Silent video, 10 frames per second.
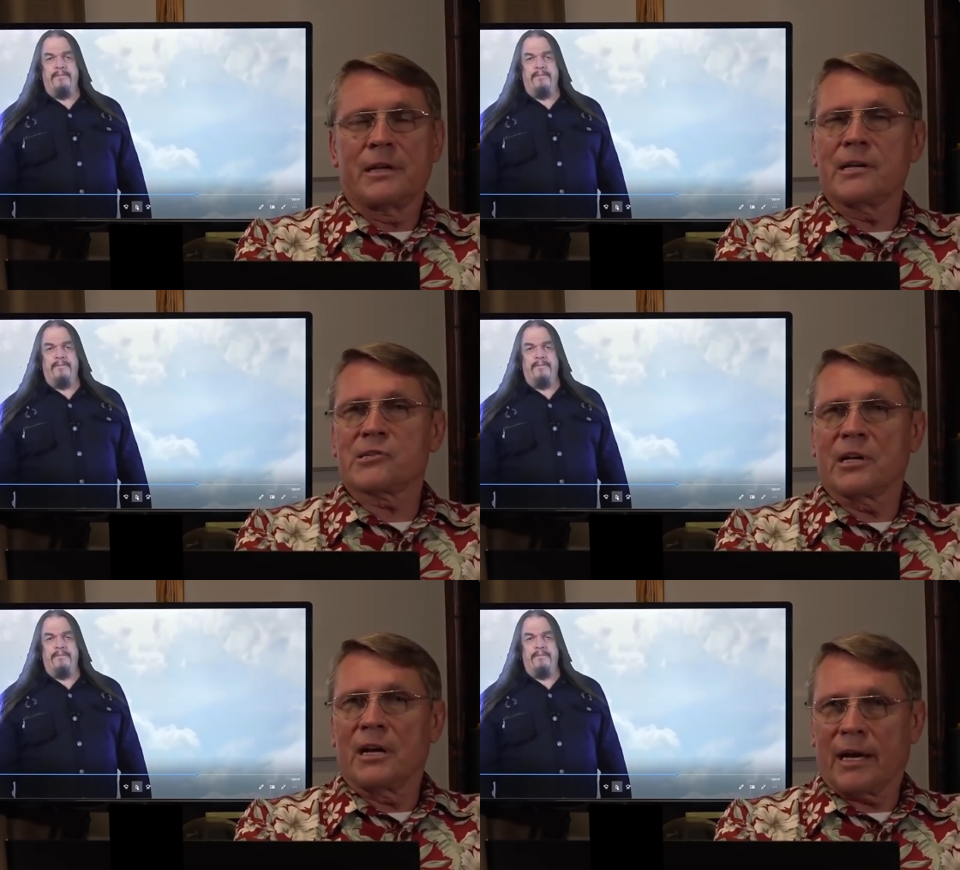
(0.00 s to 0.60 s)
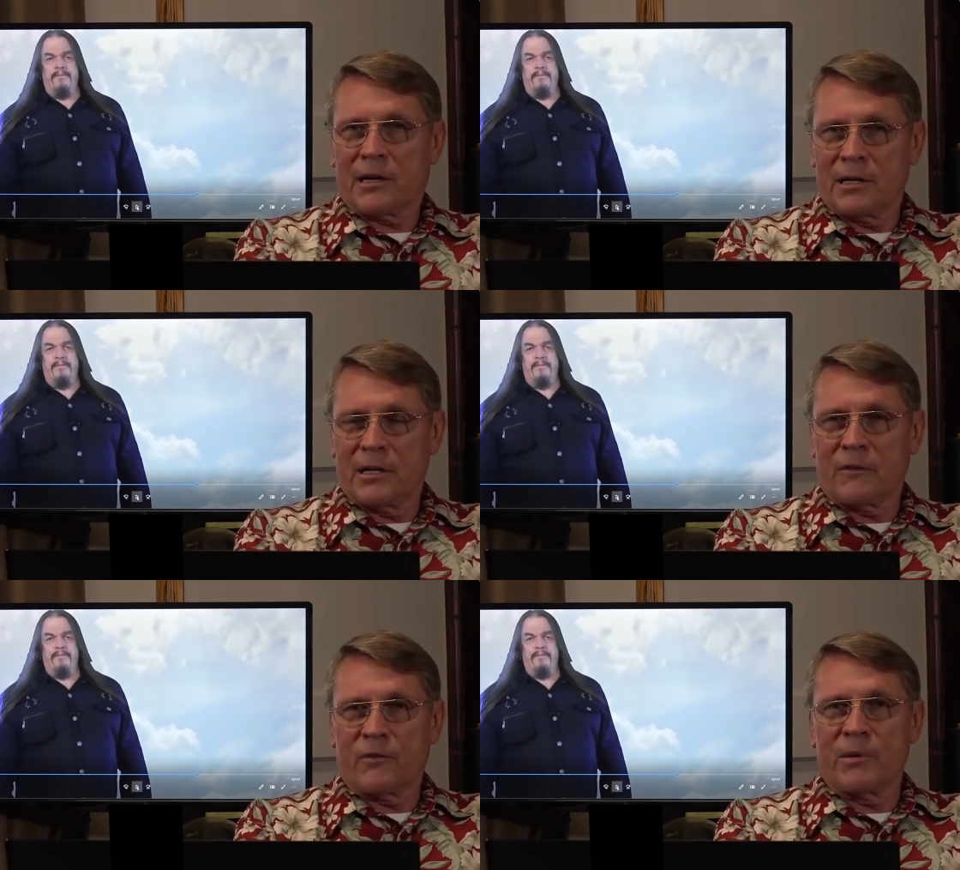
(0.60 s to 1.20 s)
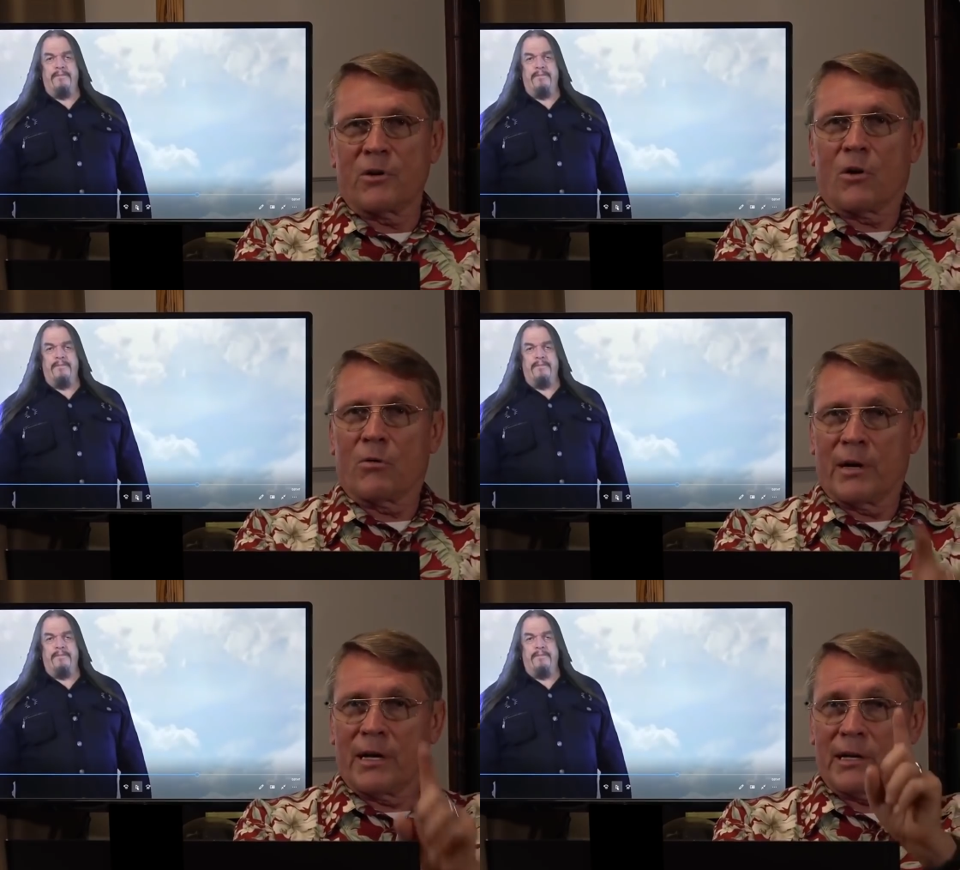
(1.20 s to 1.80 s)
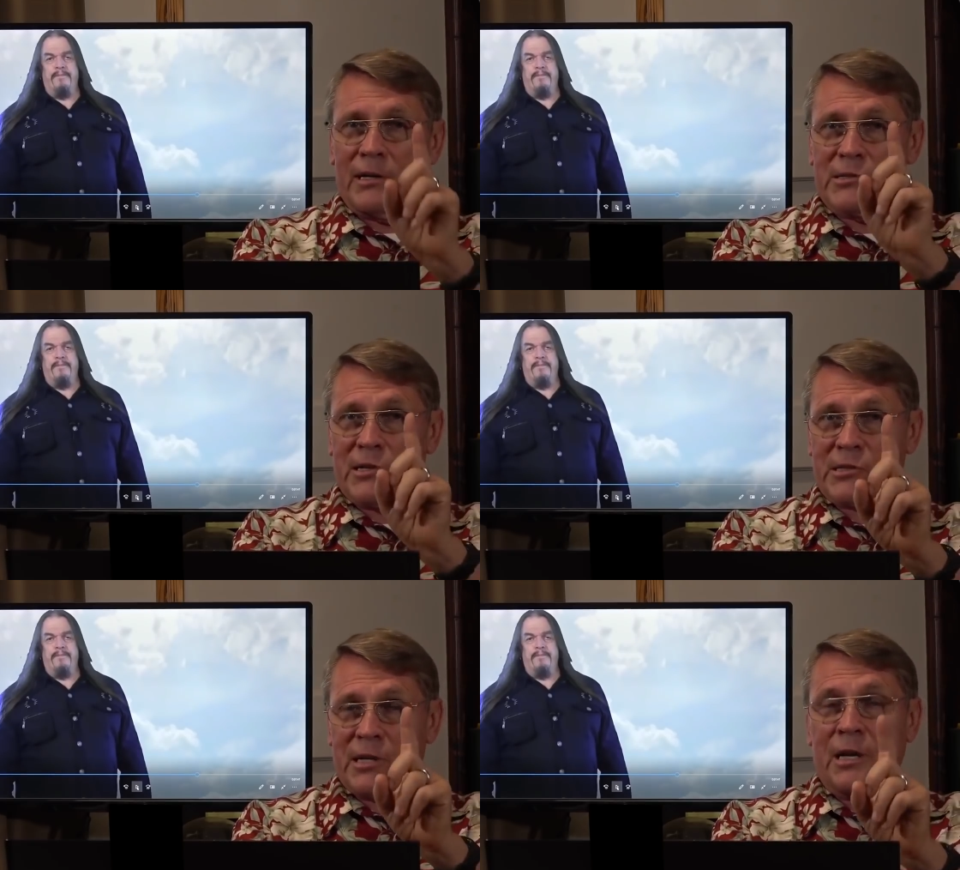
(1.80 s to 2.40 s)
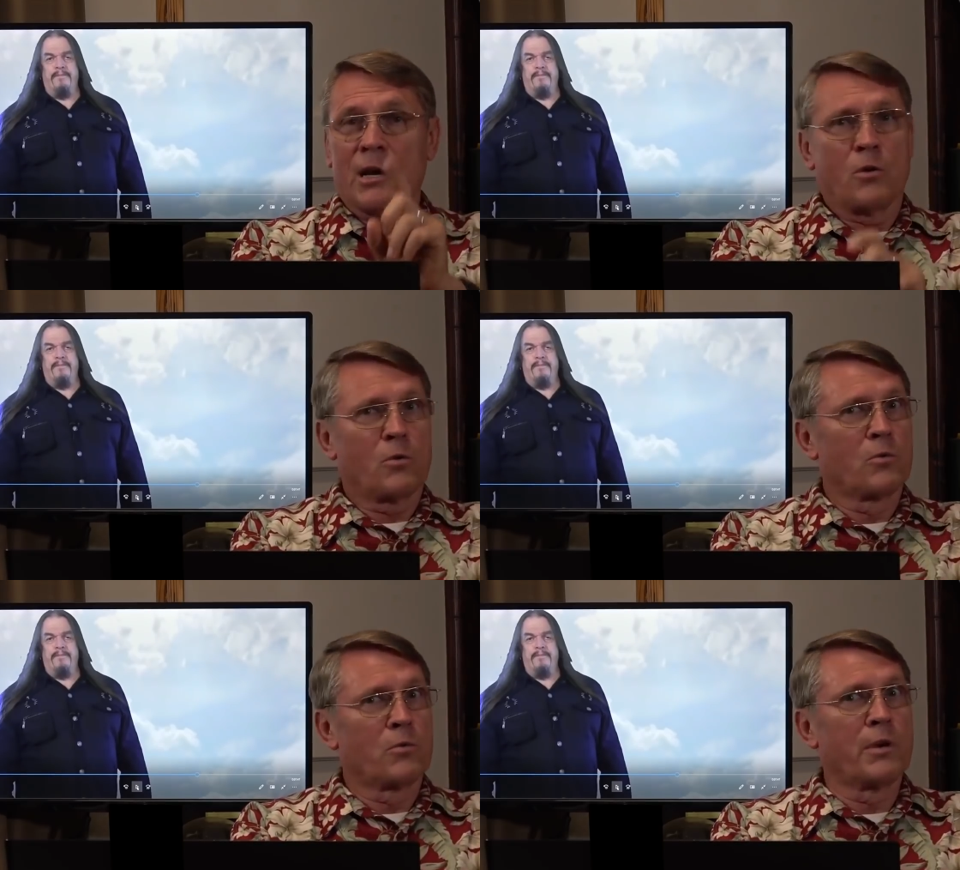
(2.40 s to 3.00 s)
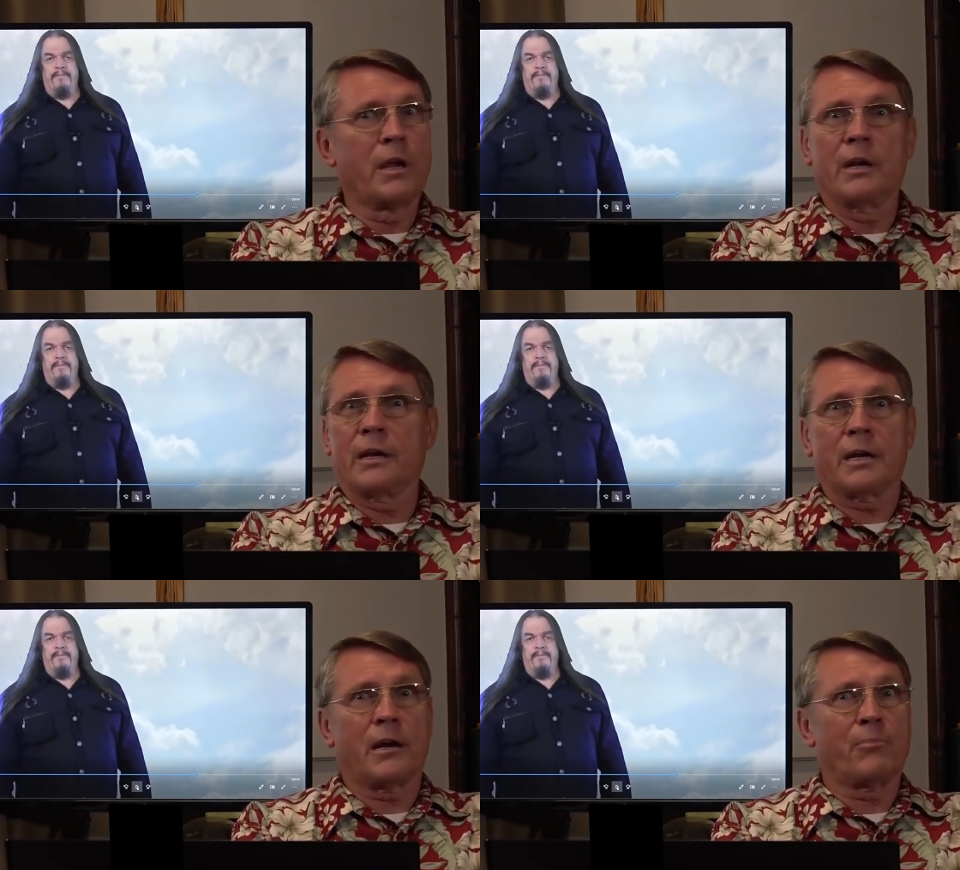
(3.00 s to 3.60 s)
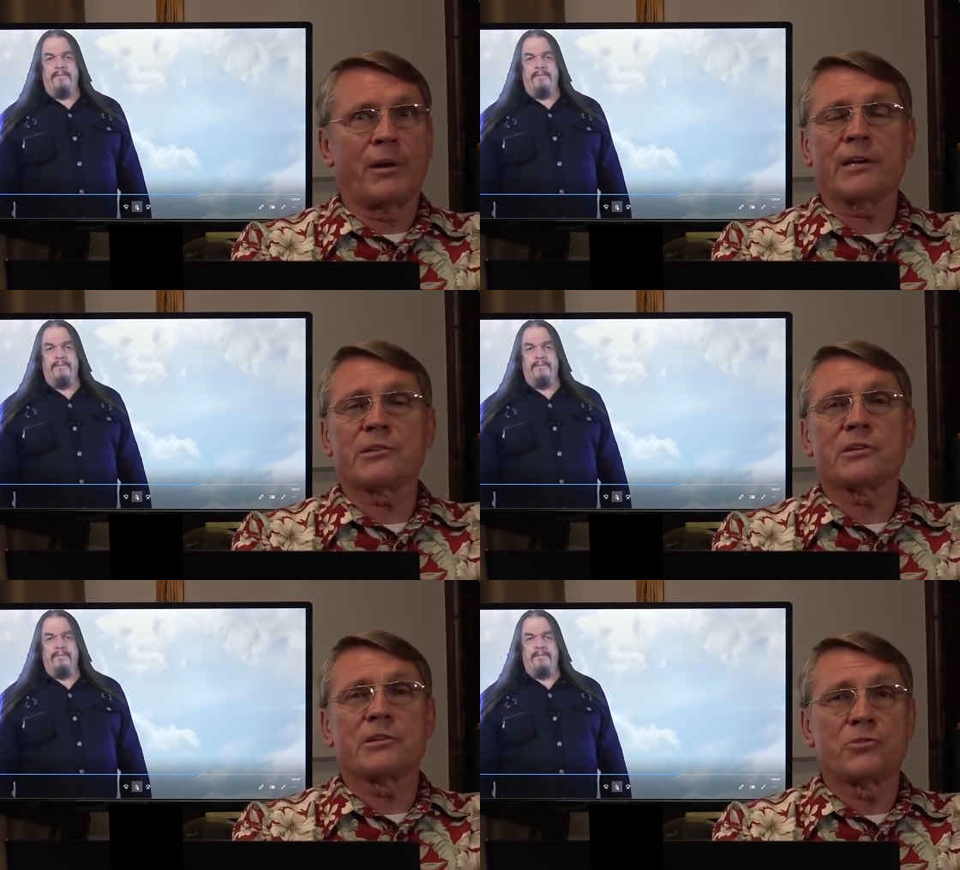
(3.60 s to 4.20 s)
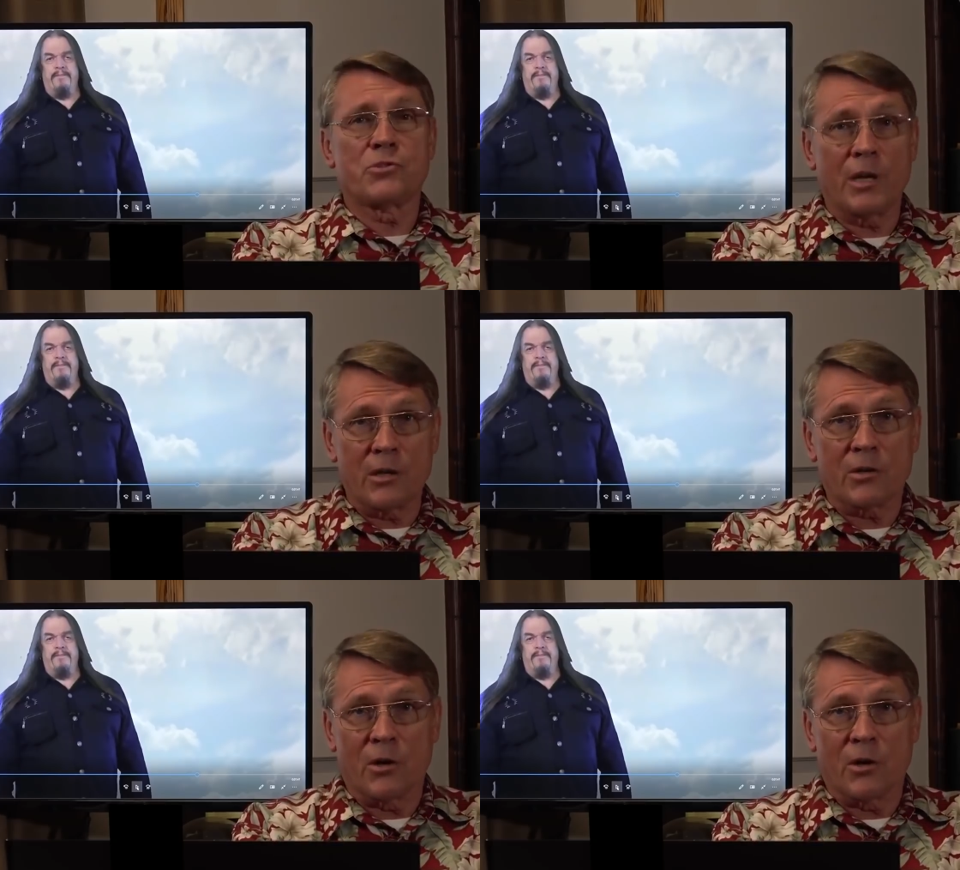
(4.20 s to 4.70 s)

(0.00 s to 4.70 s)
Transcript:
Speaker 1: They selected it from an already existing, really complex gene